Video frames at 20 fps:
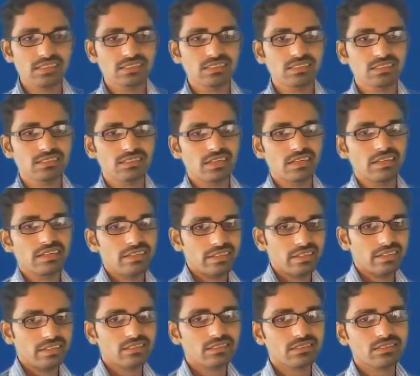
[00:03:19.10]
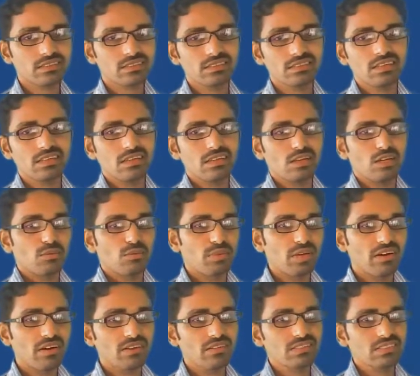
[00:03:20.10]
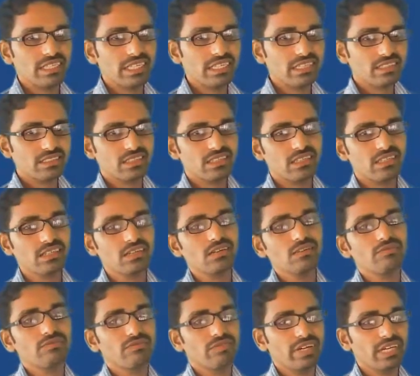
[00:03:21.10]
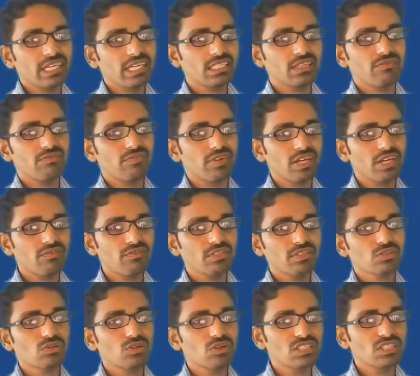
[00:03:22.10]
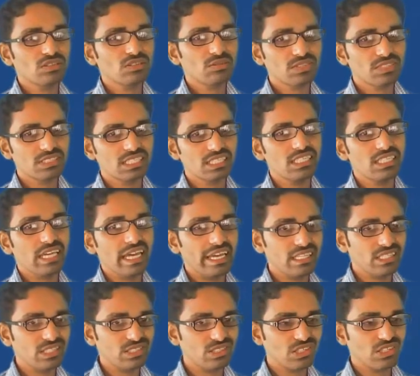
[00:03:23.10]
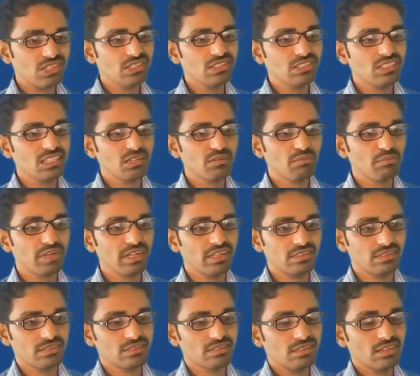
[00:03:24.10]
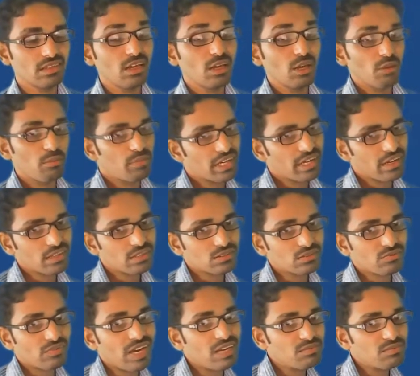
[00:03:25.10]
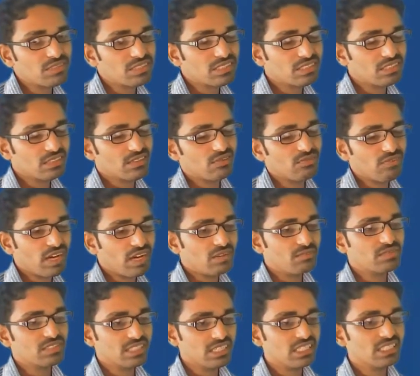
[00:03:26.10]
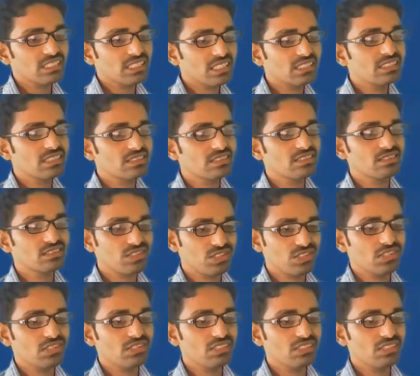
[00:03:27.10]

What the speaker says: that dx, because it is here where the wave is going to see a change in the impedance. Because why I am saying that there is a change in the